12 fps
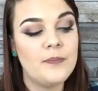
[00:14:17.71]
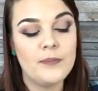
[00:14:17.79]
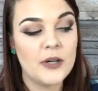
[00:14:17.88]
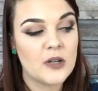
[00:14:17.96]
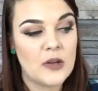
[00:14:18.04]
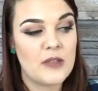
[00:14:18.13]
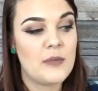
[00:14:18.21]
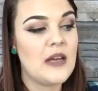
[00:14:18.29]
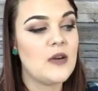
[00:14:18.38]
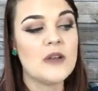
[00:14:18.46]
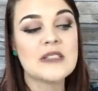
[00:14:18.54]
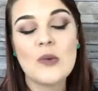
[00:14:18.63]
book with me,
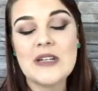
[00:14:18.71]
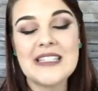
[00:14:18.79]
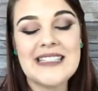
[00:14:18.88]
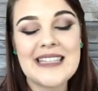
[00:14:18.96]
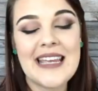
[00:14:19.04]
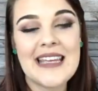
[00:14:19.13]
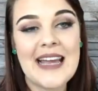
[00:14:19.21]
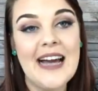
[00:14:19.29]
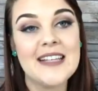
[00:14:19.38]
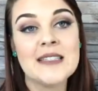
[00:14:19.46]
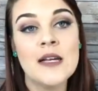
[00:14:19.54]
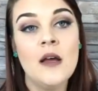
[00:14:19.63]
no one's going to say
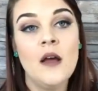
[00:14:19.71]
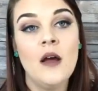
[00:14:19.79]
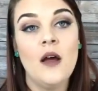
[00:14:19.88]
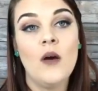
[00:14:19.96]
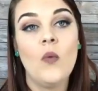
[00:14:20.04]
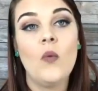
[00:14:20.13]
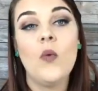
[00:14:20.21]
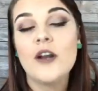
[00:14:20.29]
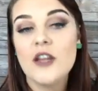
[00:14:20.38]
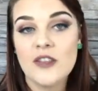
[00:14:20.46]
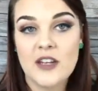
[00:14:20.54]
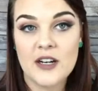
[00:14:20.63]
yes, what
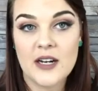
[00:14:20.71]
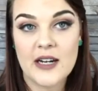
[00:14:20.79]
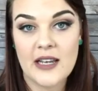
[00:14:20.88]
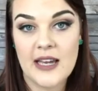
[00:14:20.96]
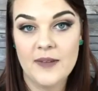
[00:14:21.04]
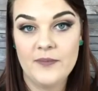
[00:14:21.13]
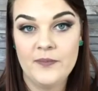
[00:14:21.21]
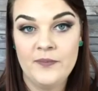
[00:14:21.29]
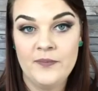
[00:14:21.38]
do you think you're going to get?